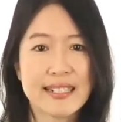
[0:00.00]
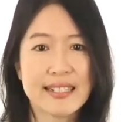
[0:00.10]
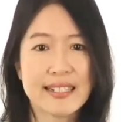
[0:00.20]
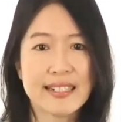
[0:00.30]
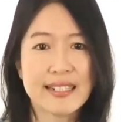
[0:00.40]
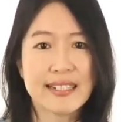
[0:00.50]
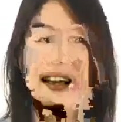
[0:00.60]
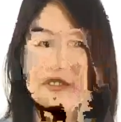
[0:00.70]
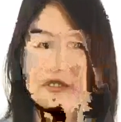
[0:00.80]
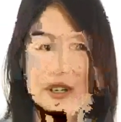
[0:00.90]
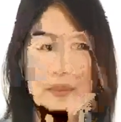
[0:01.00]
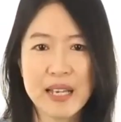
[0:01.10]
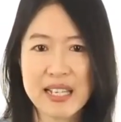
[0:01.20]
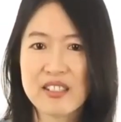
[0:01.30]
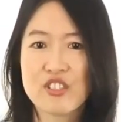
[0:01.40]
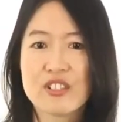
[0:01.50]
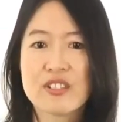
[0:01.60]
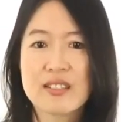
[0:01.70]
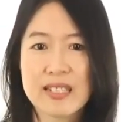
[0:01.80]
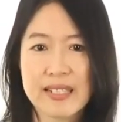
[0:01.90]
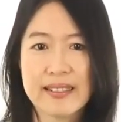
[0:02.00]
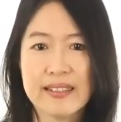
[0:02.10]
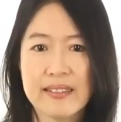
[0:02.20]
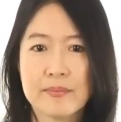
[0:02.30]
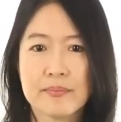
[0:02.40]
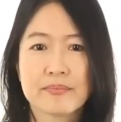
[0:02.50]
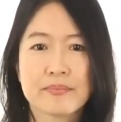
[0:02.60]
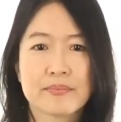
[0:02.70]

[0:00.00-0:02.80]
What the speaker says: that will check every passenger's ticket.